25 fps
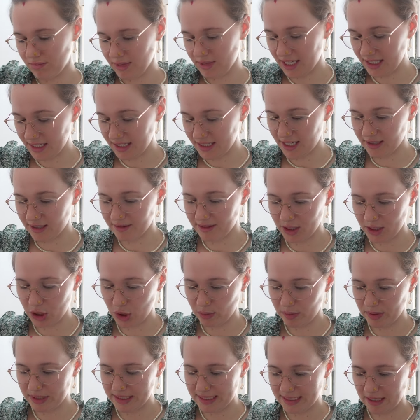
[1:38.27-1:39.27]
That's it,
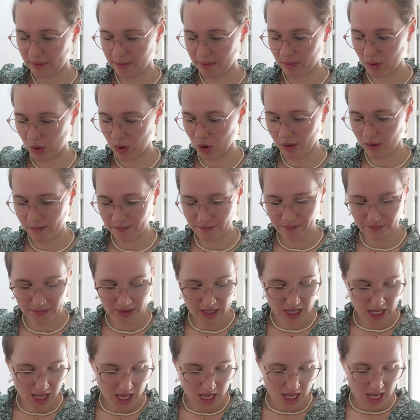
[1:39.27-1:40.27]
super simple.
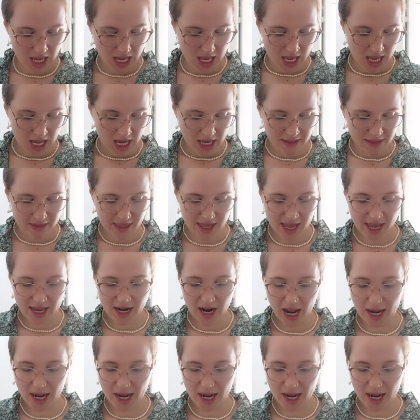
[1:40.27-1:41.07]
Then